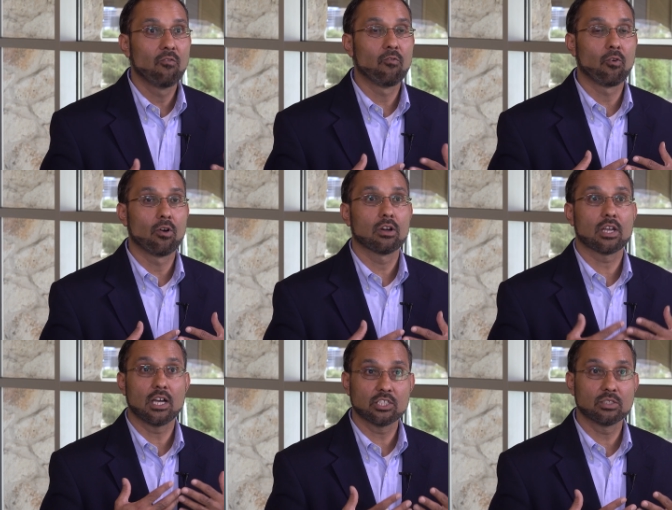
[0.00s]
for
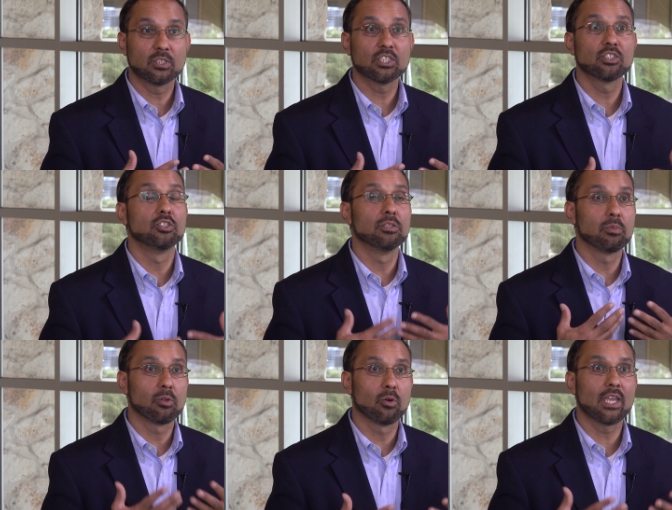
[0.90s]
customers to
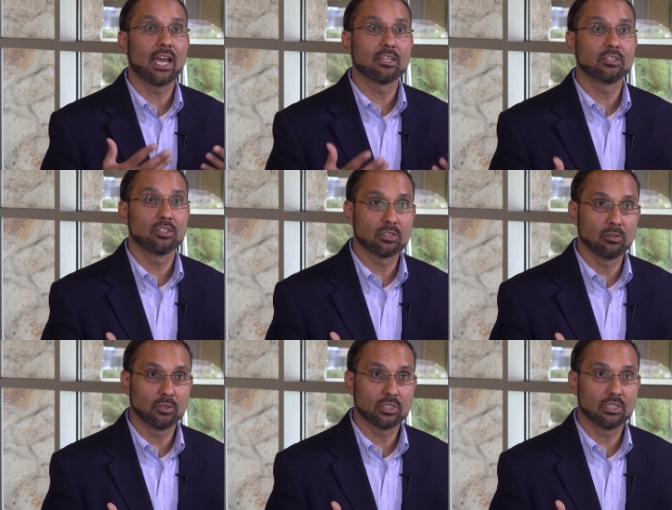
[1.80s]
deploy IoT
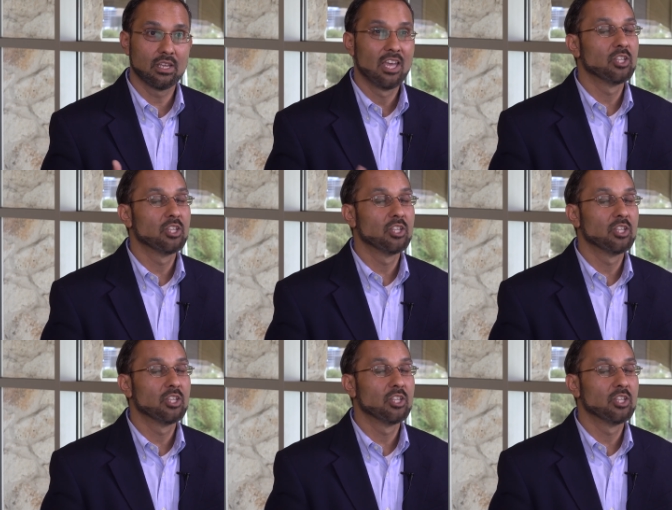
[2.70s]
solution,